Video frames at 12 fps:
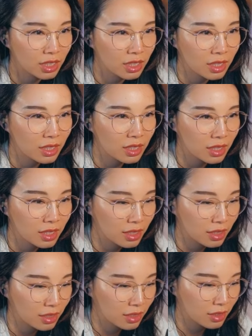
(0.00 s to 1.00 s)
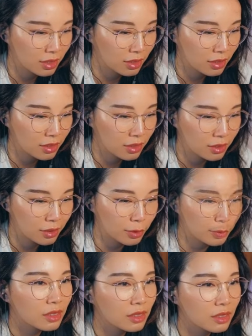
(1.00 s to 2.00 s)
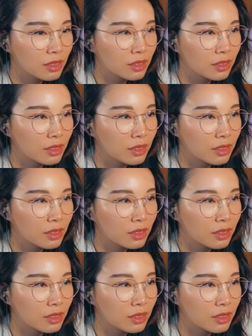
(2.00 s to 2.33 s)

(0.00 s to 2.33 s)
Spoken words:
(silence)